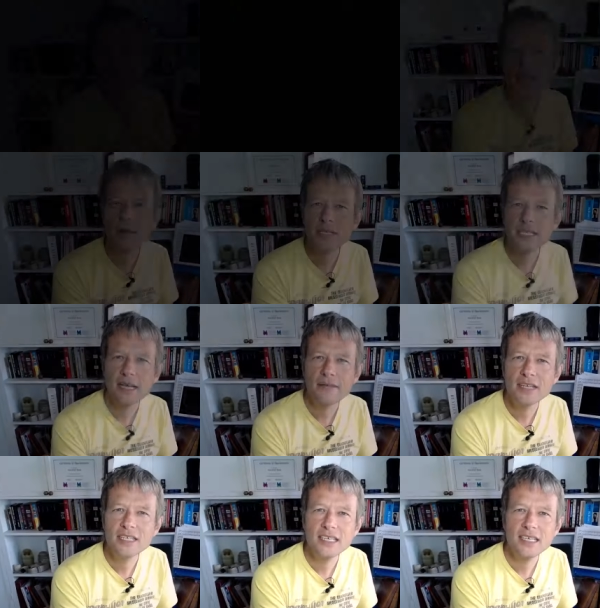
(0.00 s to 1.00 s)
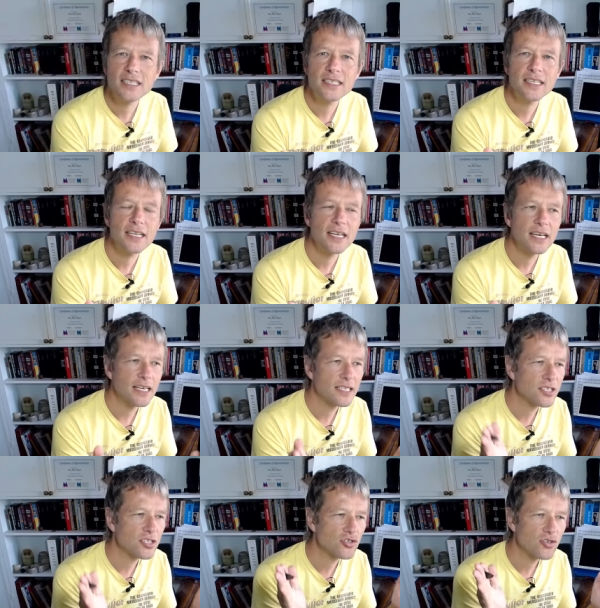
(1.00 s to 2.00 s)
Number seven is to consider a
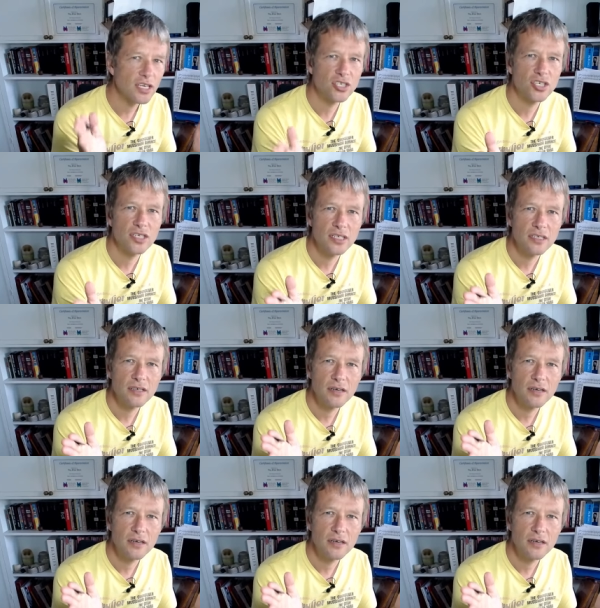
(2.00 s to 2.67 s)
structured,